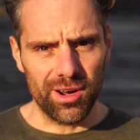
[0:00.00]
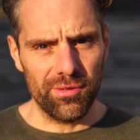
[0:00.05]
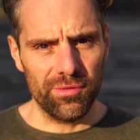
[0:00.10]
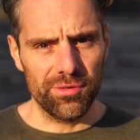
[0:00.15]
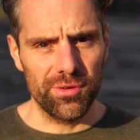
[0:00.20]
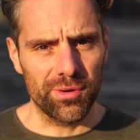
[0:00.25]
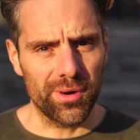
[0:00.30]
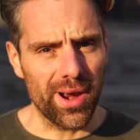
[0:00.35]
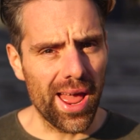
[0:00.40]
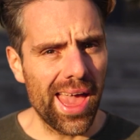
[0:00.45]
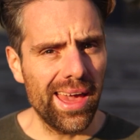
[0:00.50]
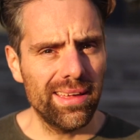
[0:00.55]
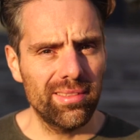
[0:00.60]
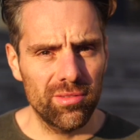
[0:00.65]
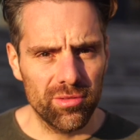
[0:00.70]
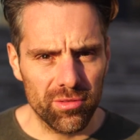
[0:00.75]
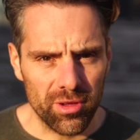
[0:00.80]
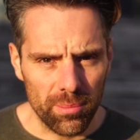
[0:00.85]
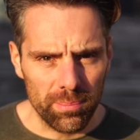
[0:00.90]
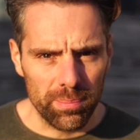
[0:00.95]
of your
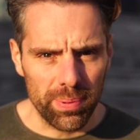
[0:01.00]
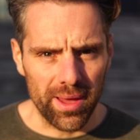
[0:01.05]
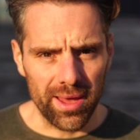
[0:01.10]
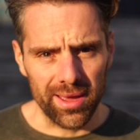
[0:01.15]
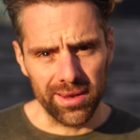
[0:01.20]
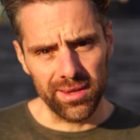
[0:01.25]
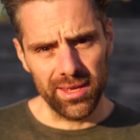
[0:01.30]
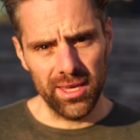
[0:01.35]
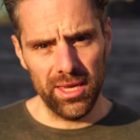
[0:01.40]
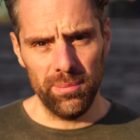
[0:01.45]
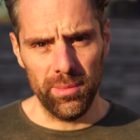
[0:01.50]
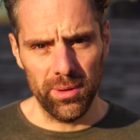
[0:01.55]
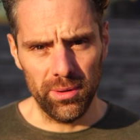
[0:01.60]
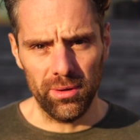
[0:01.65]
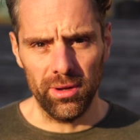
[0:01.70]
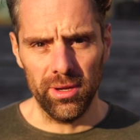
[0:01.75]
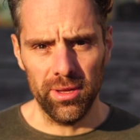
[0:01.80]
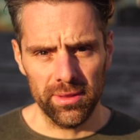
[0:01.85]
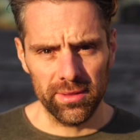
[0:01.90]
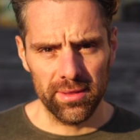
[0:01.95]
active campaign
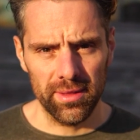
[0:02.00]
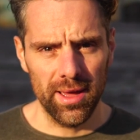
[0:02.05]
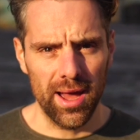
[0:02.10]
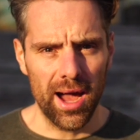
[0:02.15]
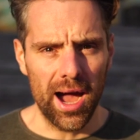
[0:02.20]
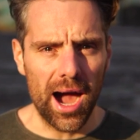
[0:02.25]
email list.